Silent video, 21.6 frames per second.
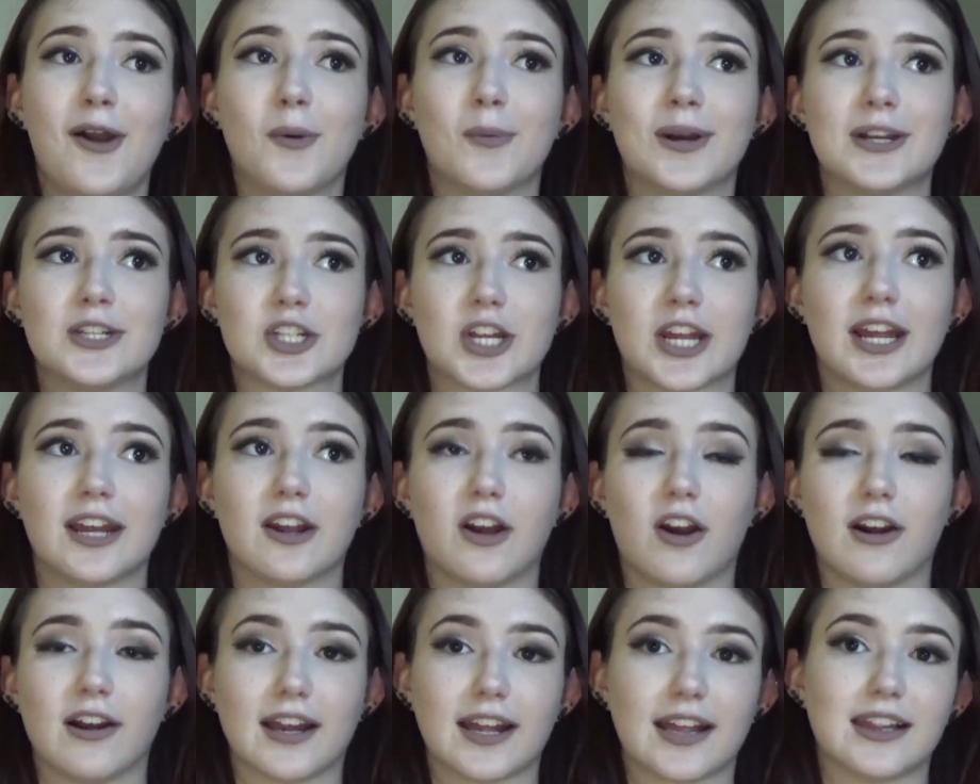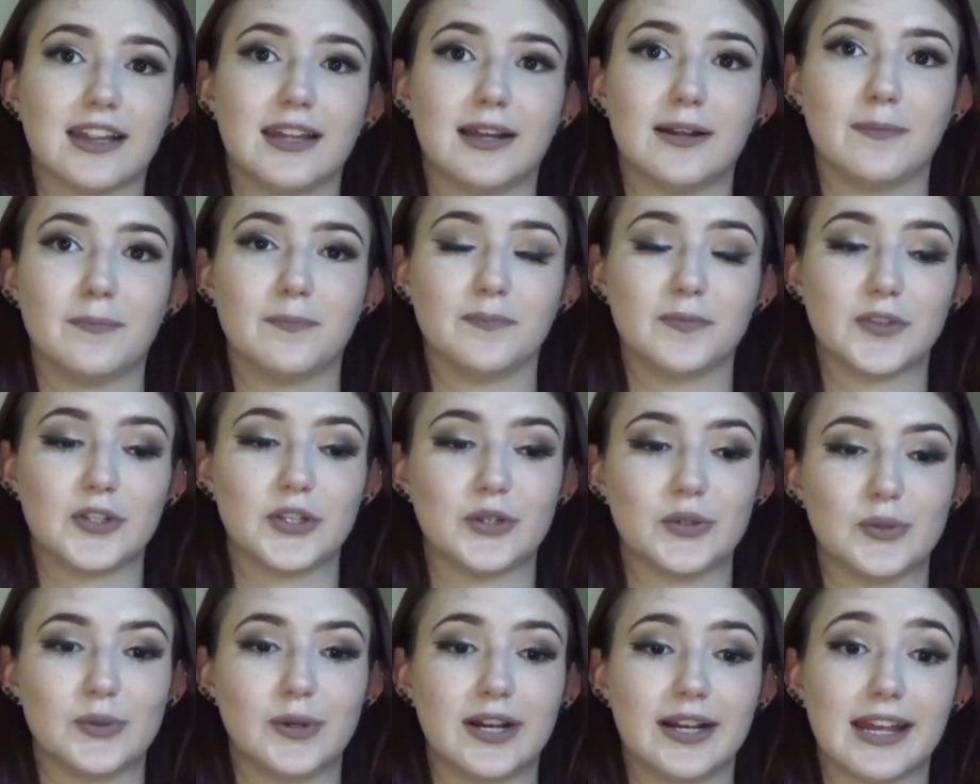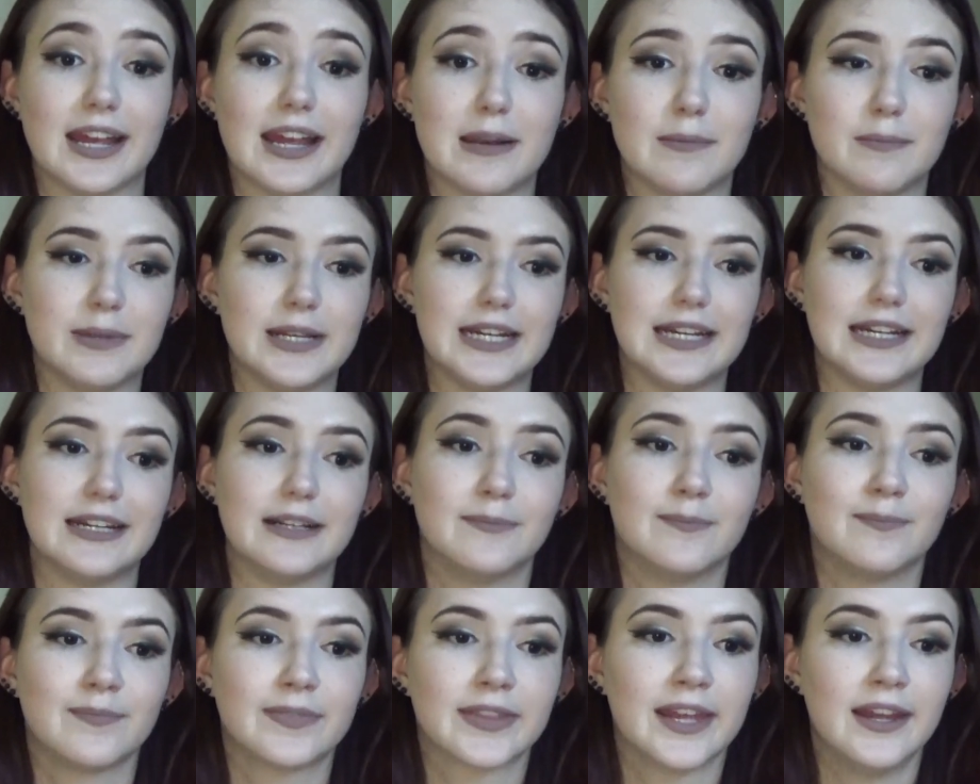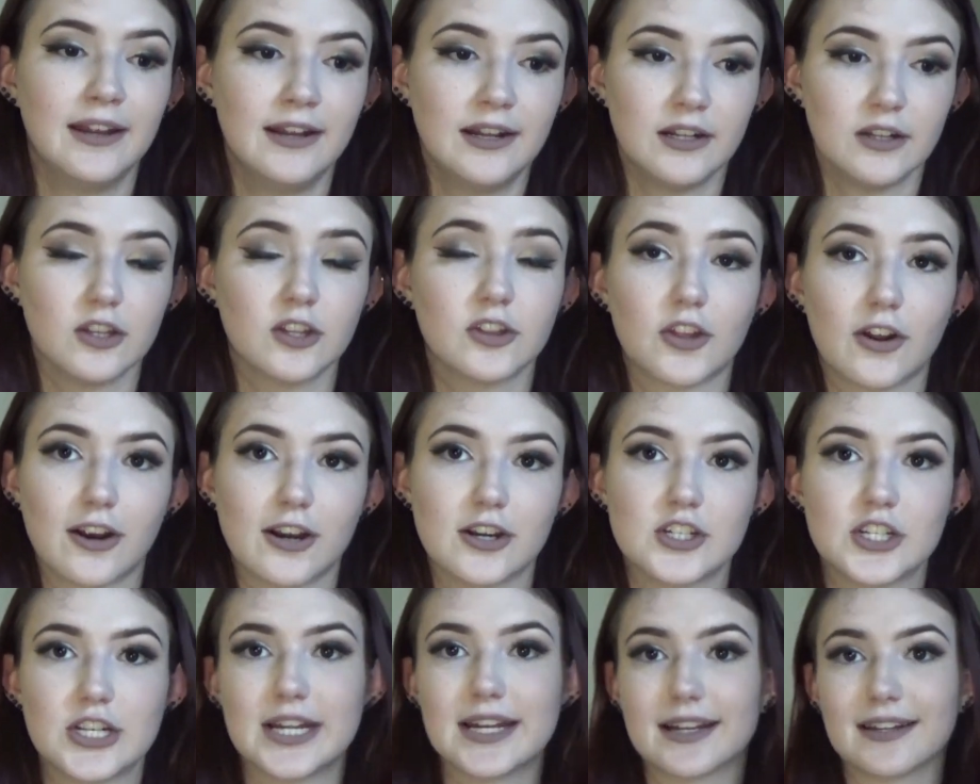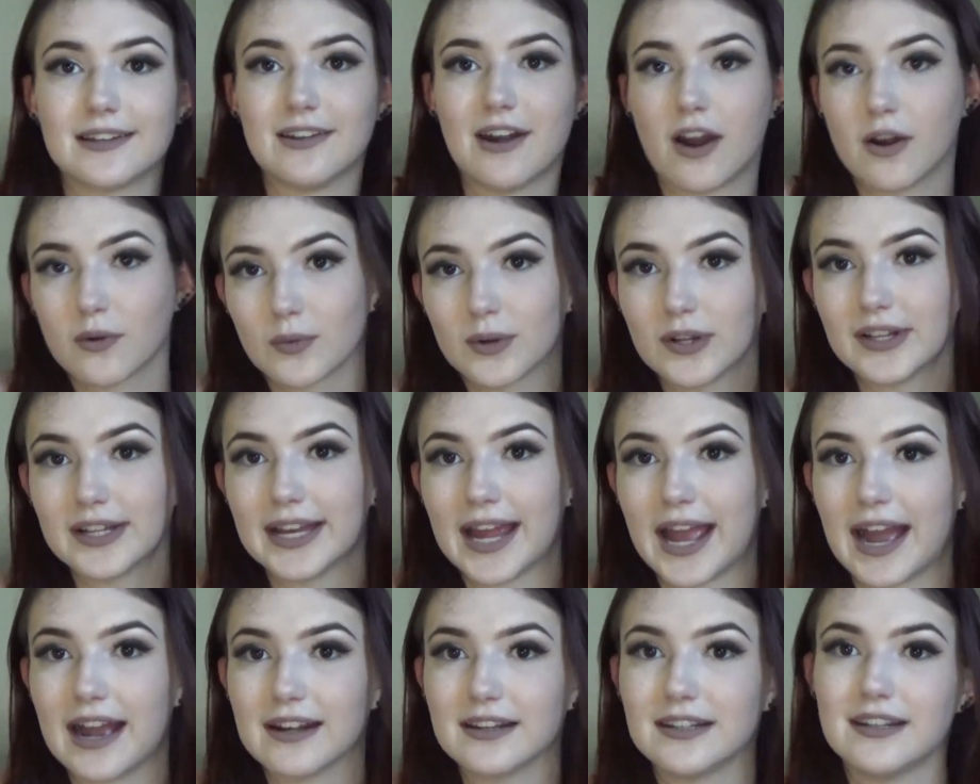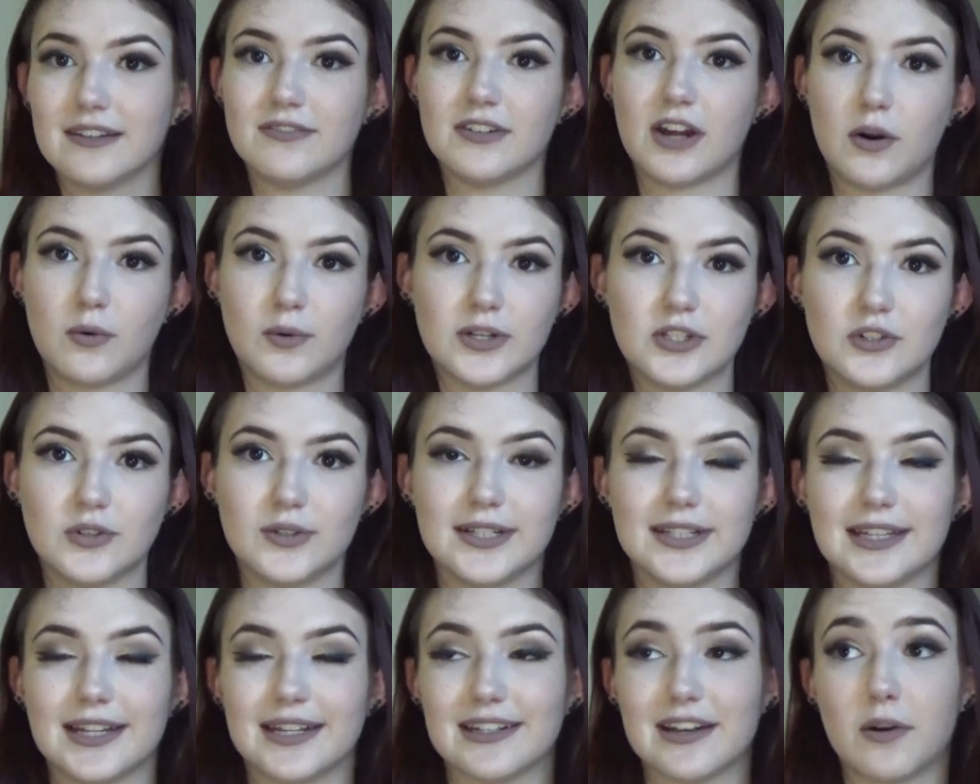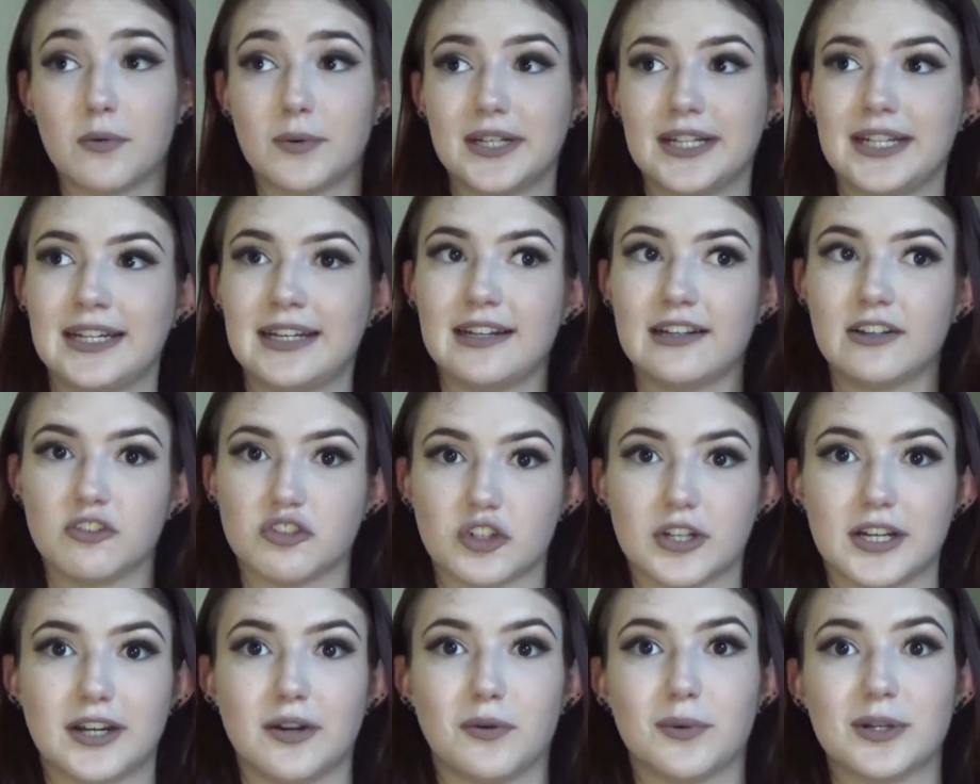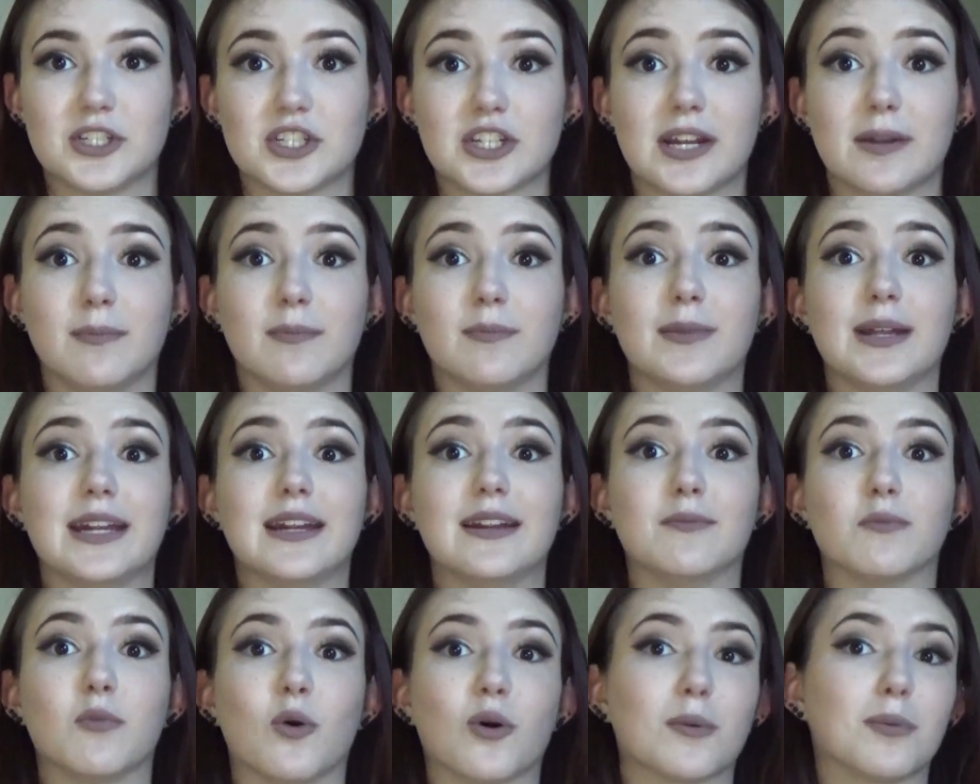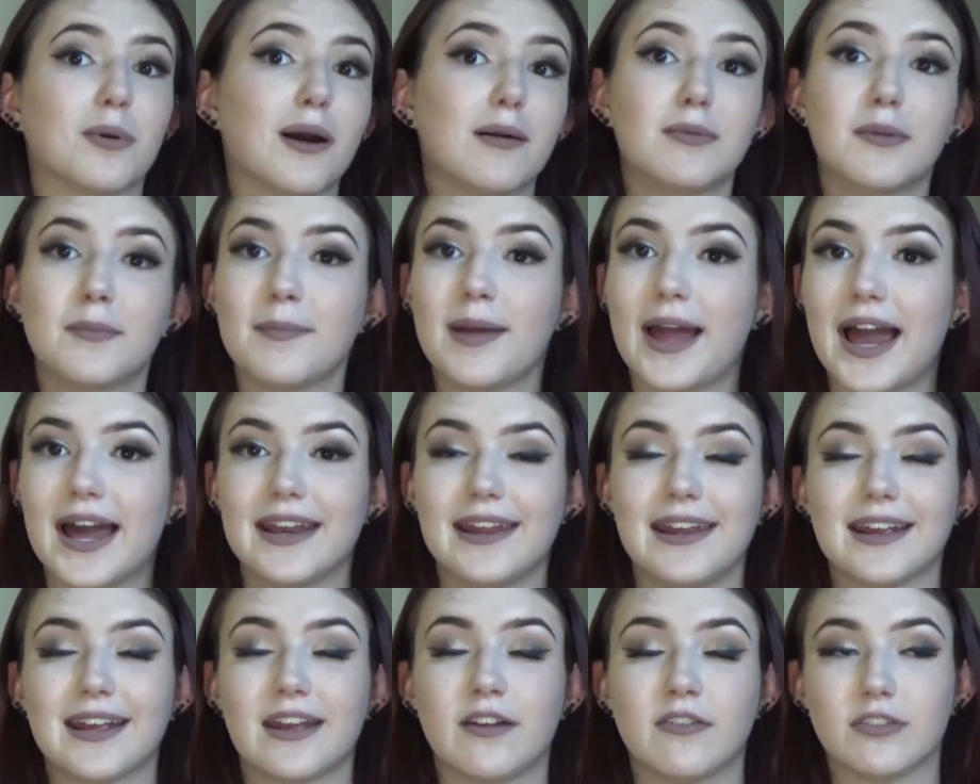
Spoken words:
which can cause them to, again, be lethargic, not really active, not want to do anything, not want to eat and drink, which can be more problematic.